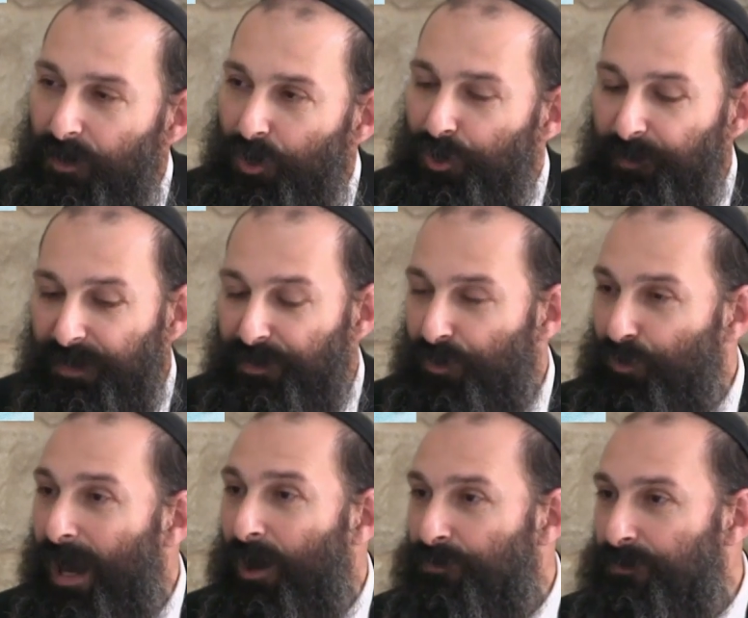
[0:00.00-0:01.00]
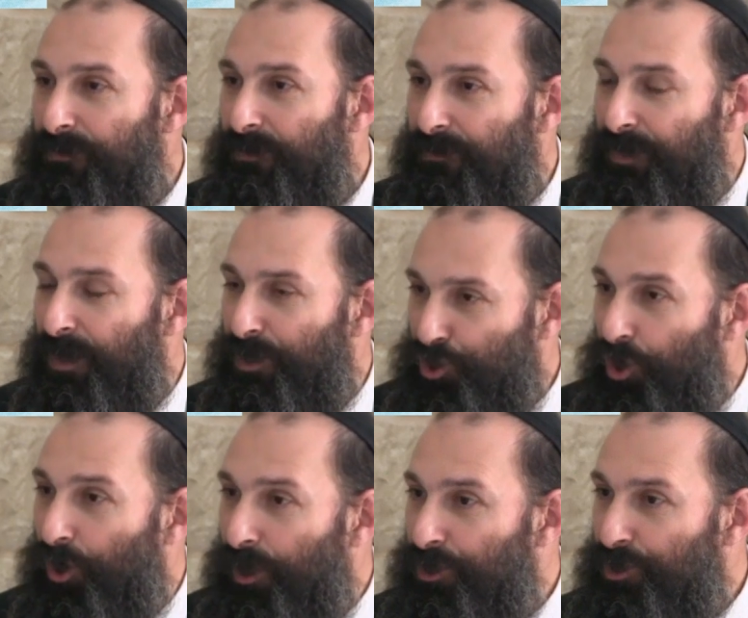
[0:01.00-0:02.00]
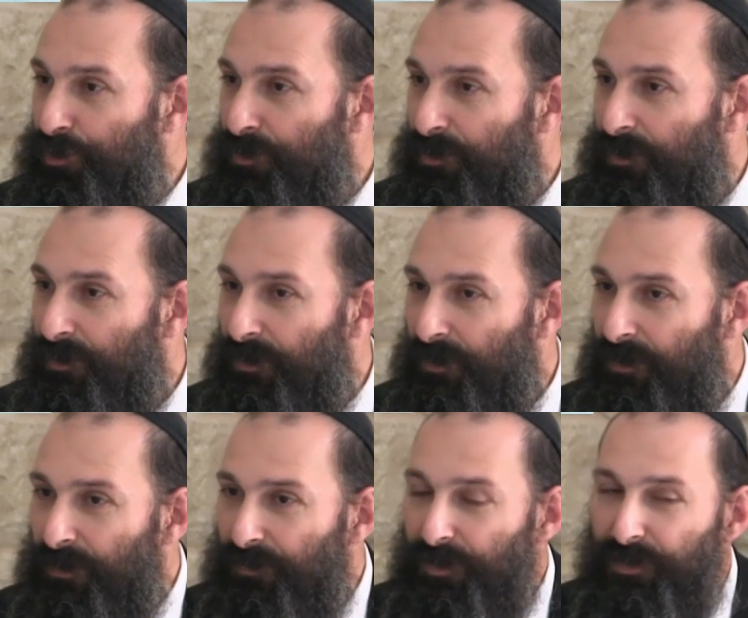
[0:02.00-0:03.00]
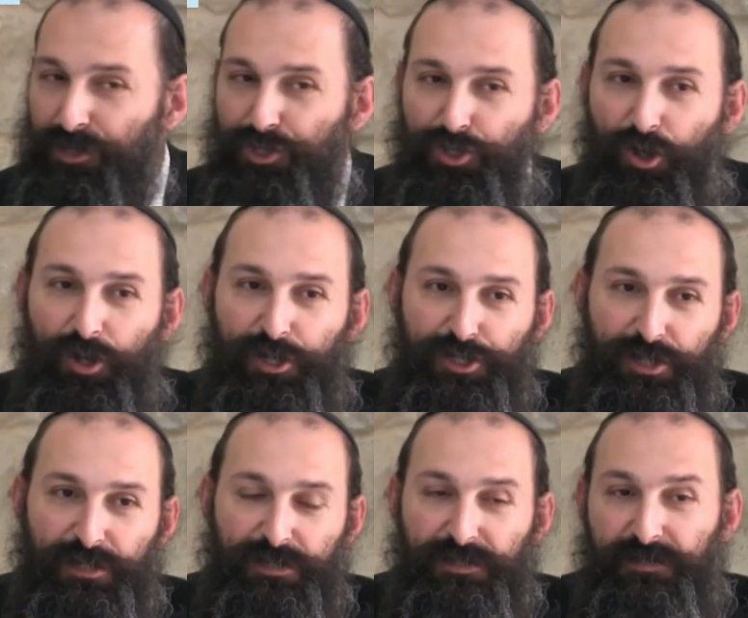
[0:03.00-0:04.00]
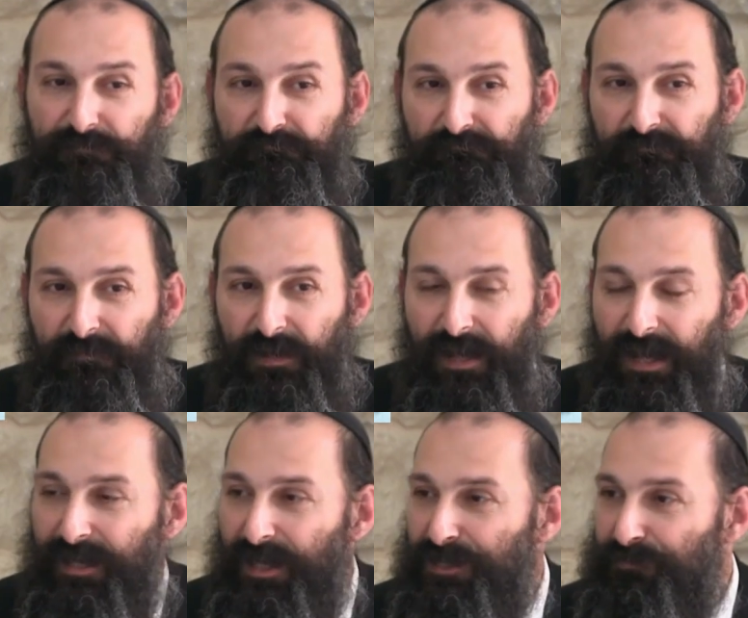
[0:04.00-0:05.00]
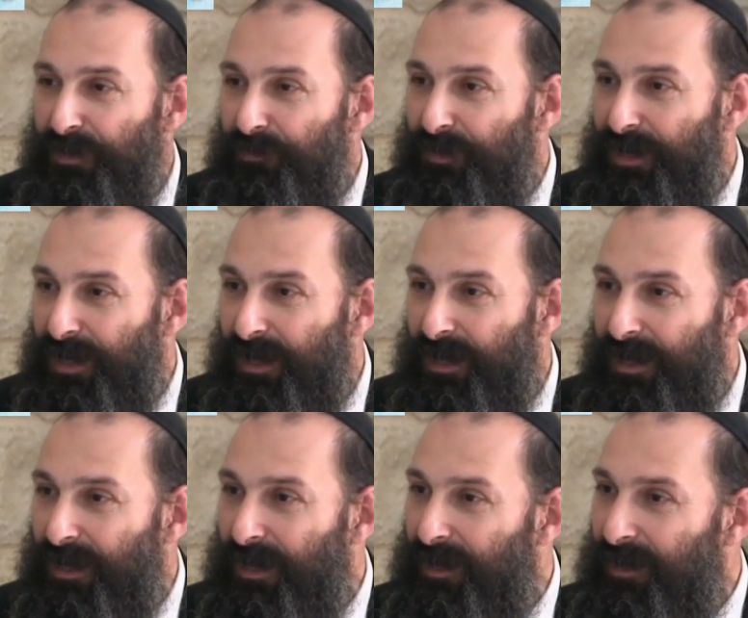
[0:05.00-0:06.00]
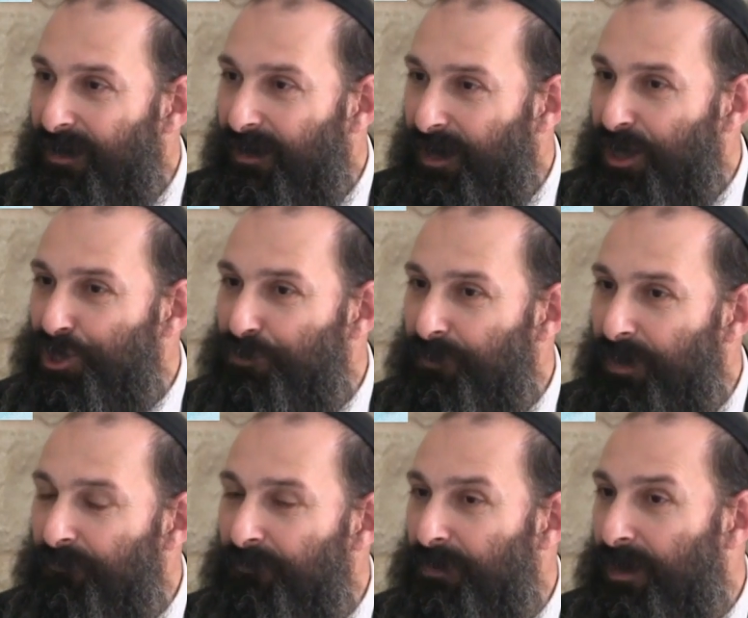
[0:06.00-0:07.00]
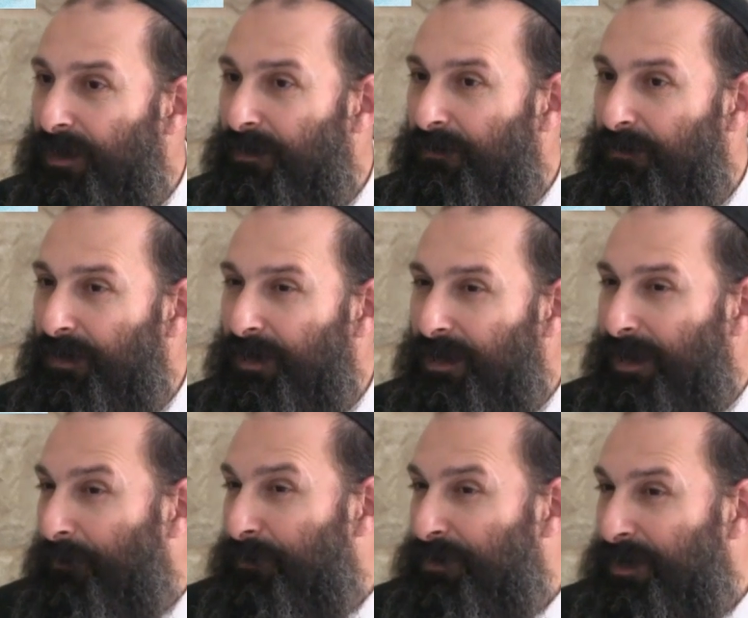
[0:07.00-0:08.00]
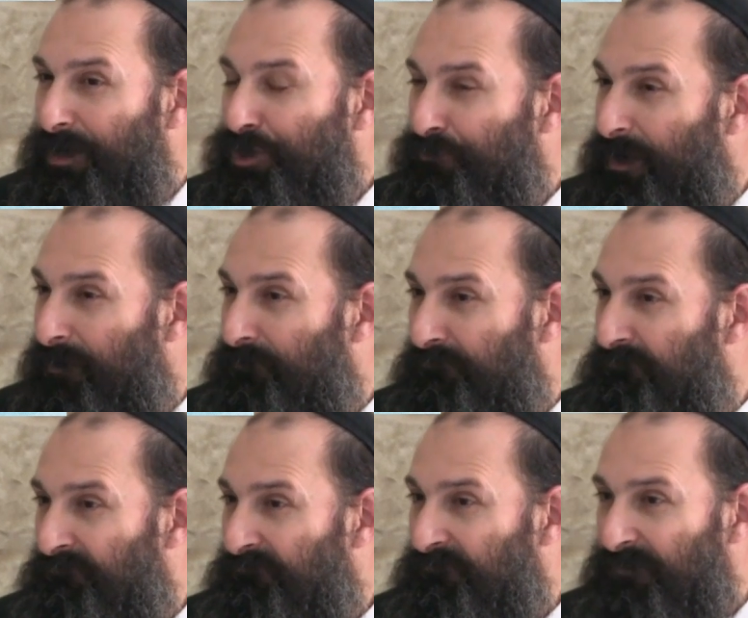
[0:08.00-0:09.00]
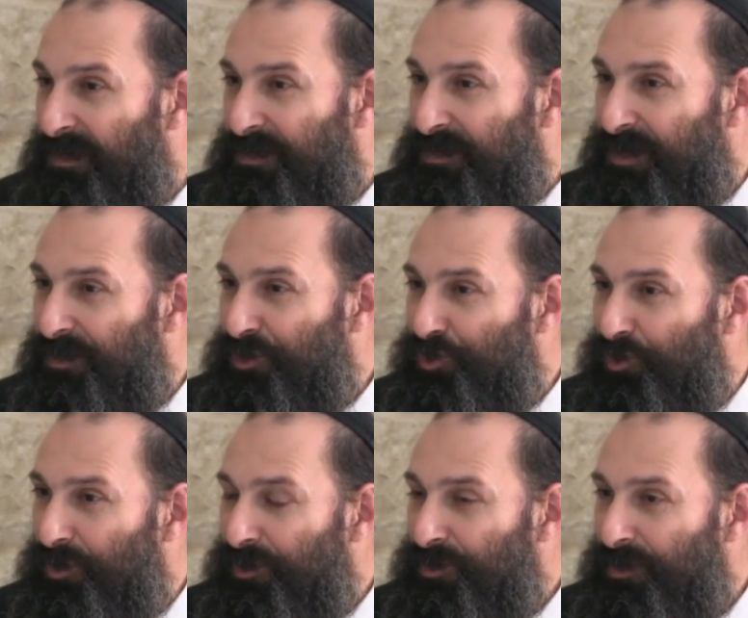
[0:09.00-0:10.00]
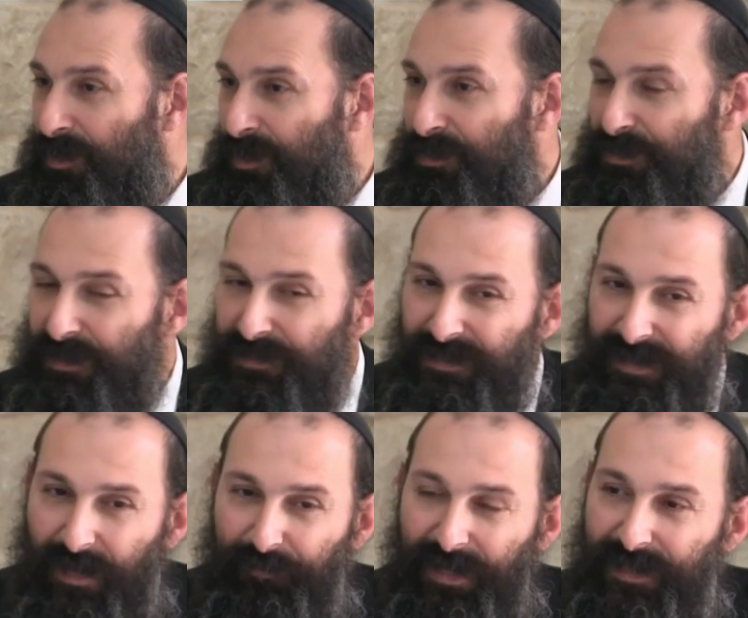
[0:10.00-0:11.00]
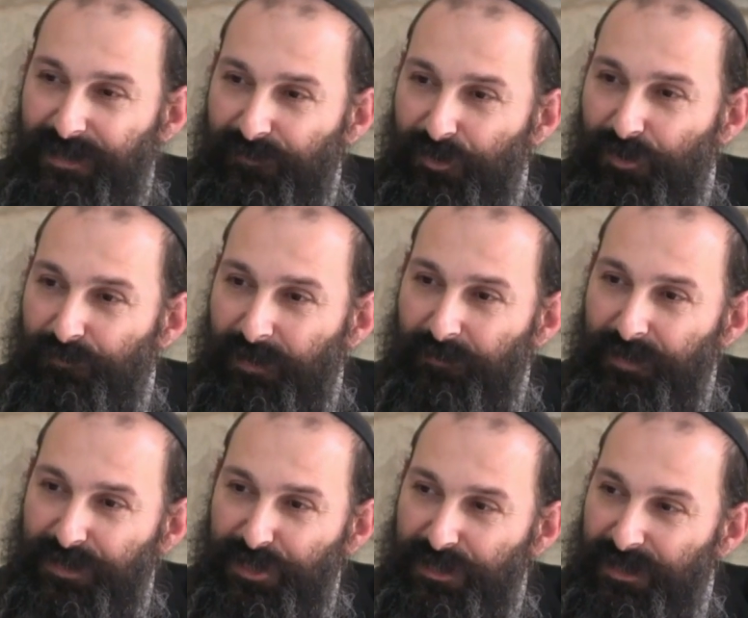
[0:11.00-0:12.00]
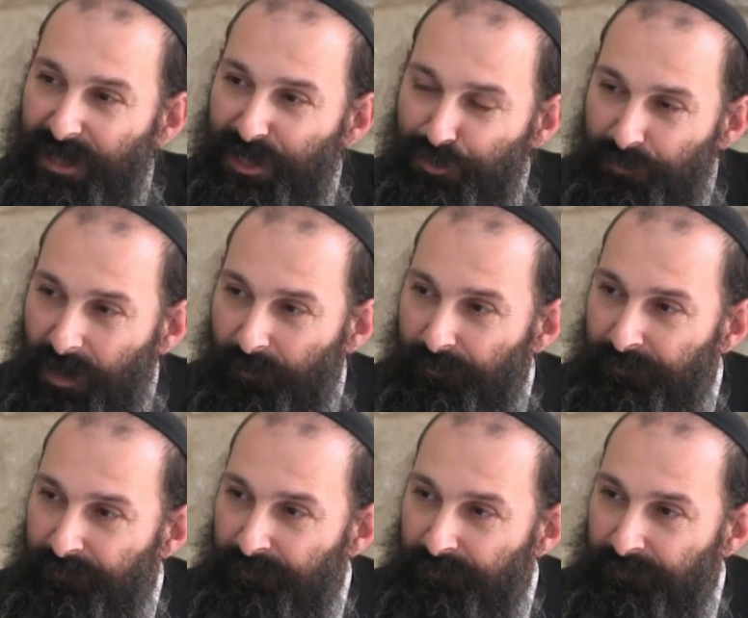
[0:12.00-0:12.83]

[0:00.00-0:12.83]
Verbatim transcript: Oh, you mean the root? The shoresh. Then the shoresh is, I guess, maybe Reishmem, lamed Reishmem. Doesn't say the shoresh. Since it's coming as a verb, maybe it's just Reishmem.